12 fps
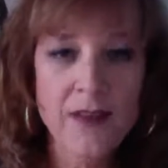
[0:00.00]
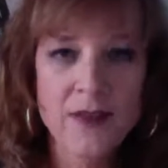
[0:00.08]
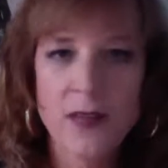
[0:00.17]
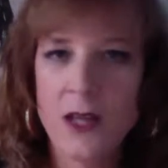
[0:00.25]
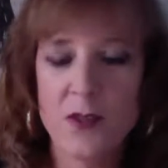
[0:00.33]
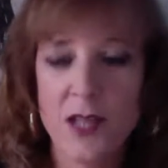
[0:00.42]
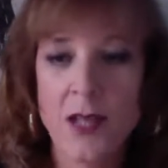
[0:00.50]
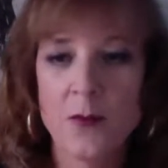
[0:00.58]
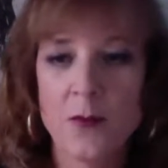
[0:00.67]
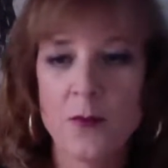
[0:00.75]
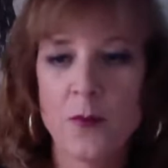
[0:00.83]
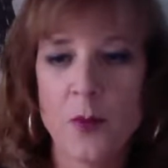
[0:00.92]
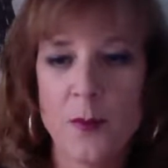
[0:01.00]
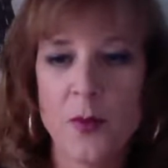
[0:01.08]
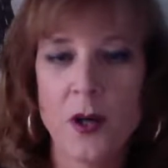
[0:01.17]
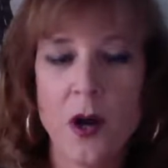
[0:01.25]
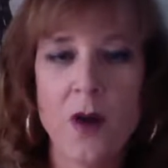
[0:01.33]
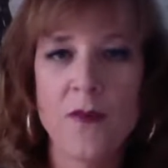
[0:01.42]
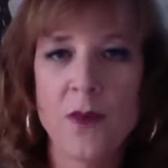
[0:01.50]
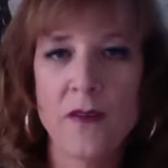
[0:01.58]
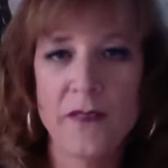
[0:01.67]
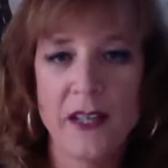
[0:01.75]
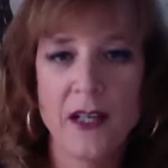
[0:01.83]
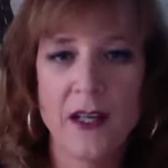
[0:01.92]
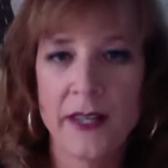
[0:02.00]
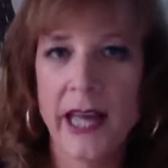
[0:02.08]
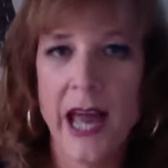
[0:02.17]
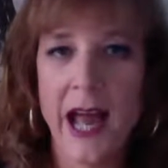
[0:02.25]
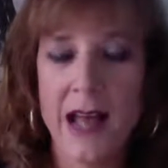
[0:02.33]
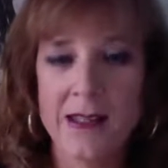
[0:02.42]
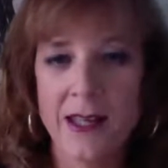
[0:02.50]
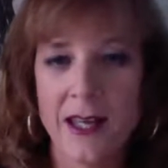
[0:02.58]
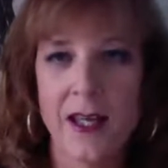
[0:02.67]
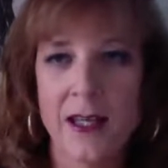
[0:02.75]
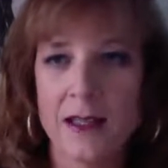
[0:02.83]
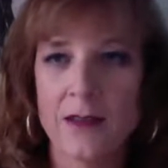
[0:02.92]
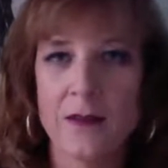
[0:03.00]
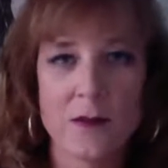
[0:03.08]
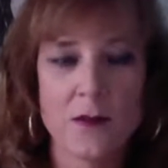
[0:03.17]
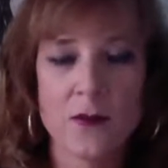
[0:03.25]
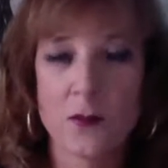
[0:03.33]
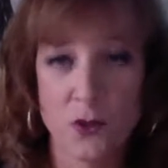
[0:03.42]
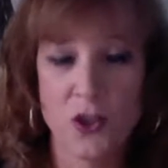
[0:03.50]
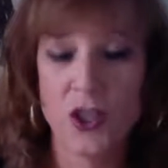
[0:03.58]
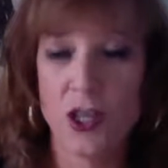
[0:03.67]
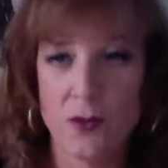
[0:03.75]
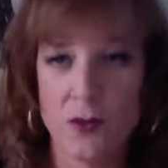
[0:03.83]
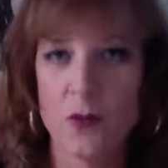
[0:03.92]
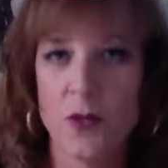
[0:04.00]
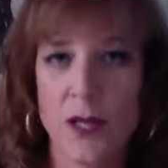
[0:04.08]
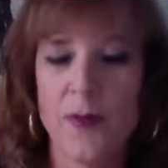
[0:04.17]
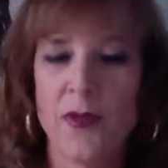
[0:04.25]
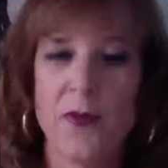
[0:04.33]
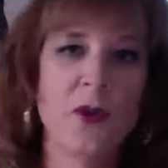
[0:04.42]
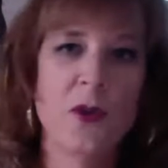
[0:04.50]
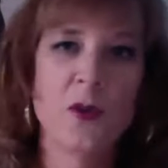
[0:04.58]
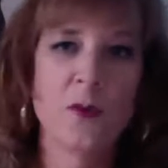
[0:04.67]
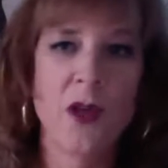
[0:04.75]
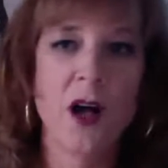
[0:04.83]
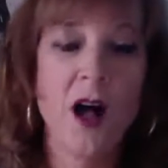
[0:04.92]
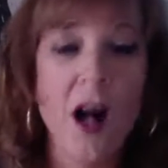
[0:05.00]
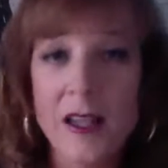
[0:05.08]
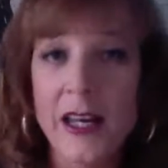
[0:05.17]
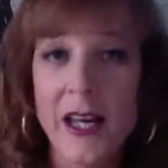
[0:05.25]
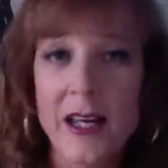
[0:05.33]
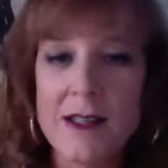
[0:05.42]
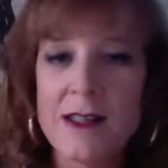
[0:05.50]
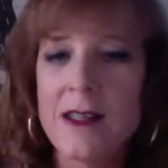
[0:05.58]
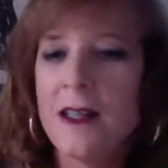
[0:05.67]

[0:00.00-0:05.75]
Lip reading: was like we put all 4 feet on the gas and just ripped through the holidays